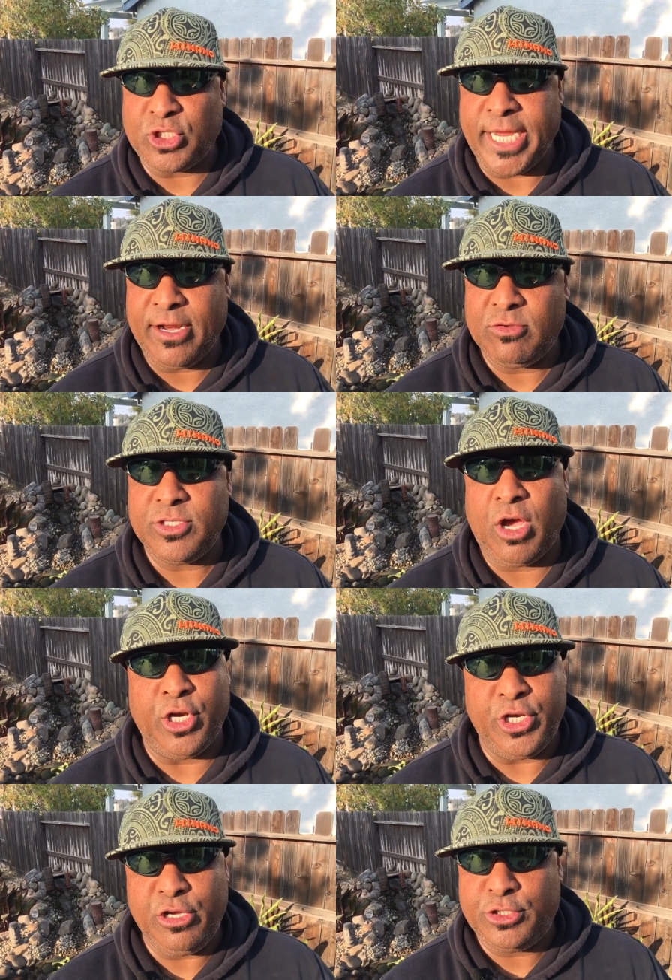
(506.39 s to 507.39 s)
channels
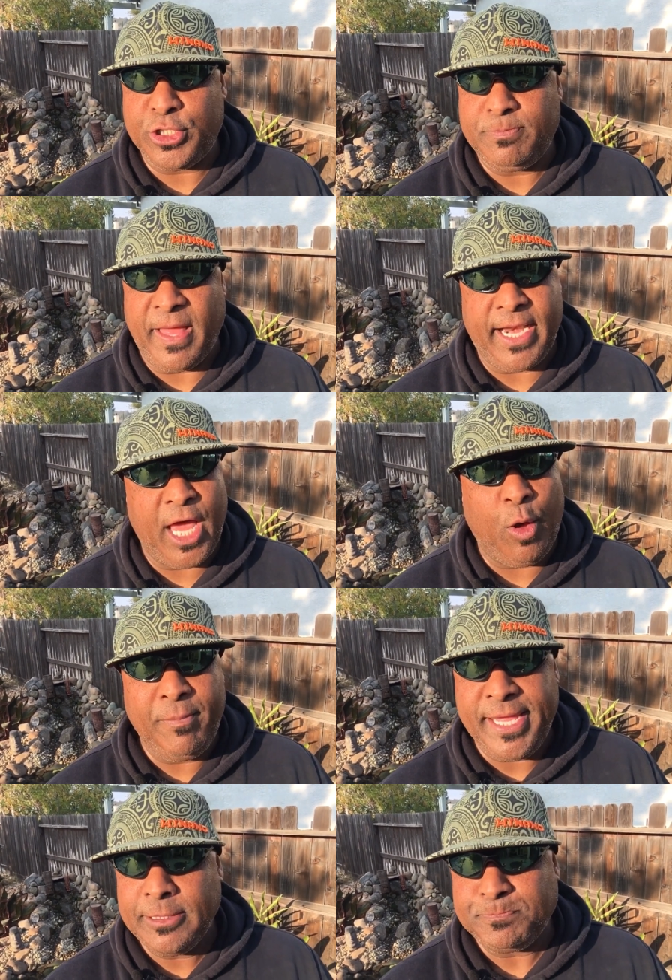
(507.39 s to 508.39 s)
on YouTube that helped
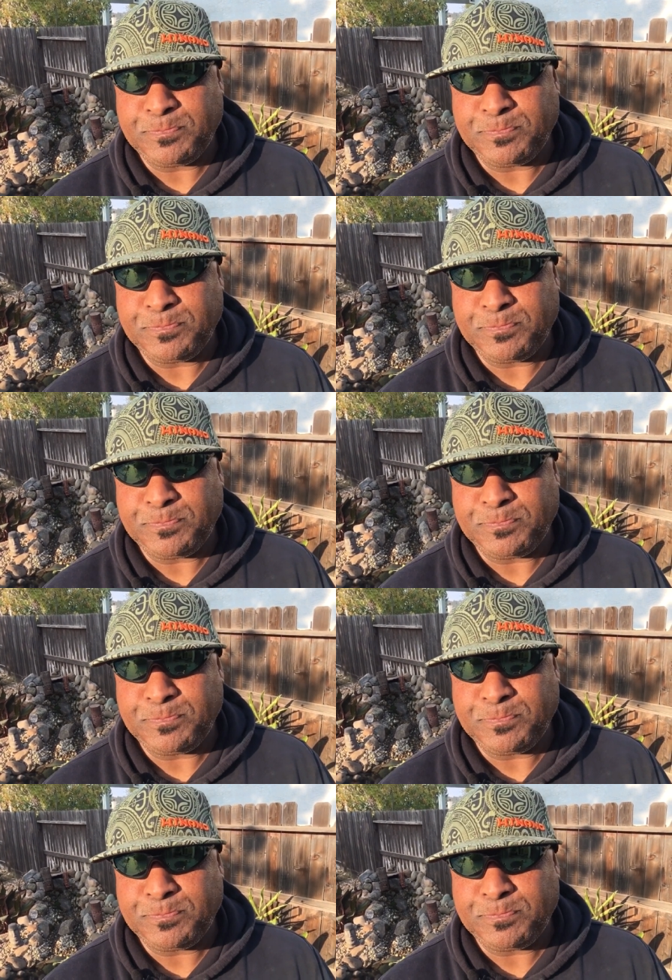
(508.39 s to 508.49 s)
me